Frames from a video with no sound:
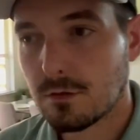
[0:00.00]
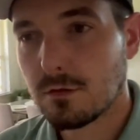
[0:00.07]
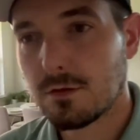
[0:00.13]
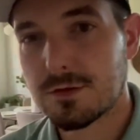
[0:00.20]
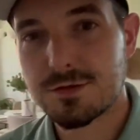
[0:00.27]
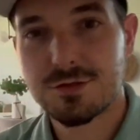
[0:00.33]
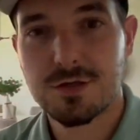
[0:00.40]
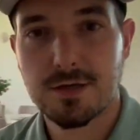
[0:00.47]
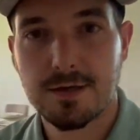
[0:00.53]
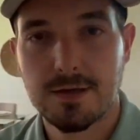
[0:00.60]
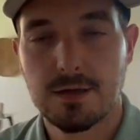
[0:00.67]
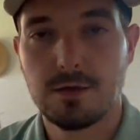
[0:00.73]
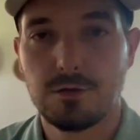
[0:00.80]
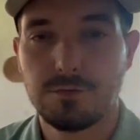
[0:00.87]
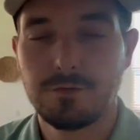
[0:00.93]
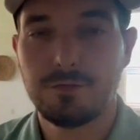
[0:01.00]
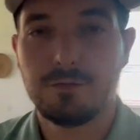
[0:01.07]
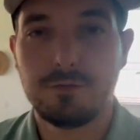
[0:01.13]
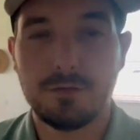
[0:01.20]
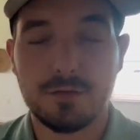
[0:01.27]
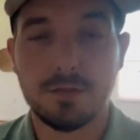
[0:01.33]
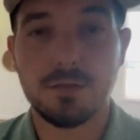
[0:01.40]
Let's check out
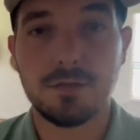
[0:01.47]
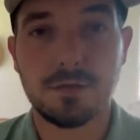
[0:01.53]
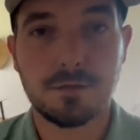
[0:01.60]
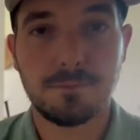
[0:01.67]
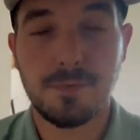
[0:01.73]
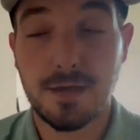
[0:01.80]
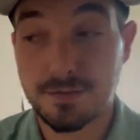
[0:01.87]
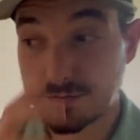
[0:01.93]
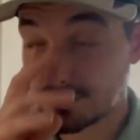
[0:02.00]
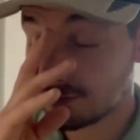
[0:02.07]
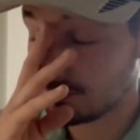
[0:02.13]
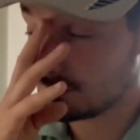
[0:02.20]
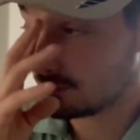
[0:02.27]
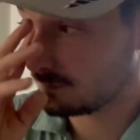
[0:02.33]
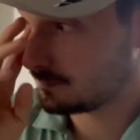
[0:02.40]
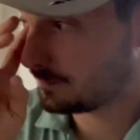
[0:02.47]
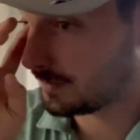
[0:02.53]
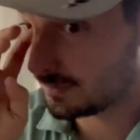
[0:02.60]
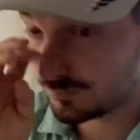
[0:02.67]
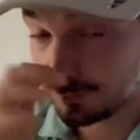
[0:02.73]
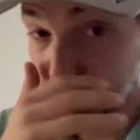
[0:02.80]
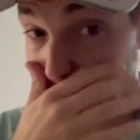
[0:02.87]
the master
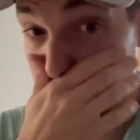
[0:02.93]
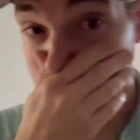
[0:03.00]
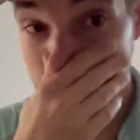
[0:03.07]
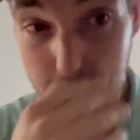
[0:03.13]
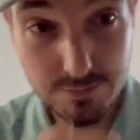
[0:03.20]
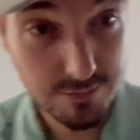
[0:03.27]
bedroom area.